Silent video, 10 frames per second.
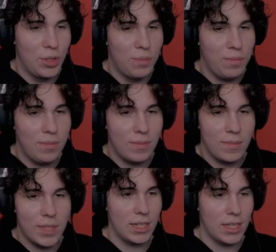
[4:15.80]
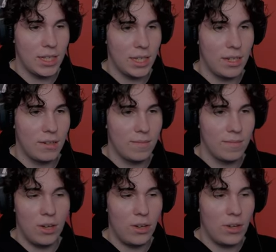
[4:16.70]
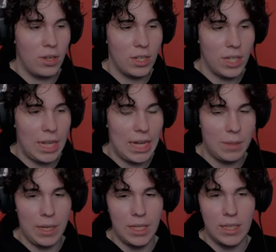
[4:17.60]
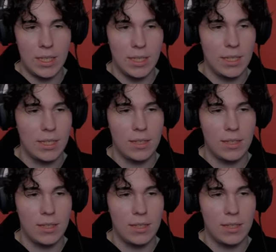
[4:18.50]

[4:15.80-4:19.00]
room, it's insane. All hand-painted.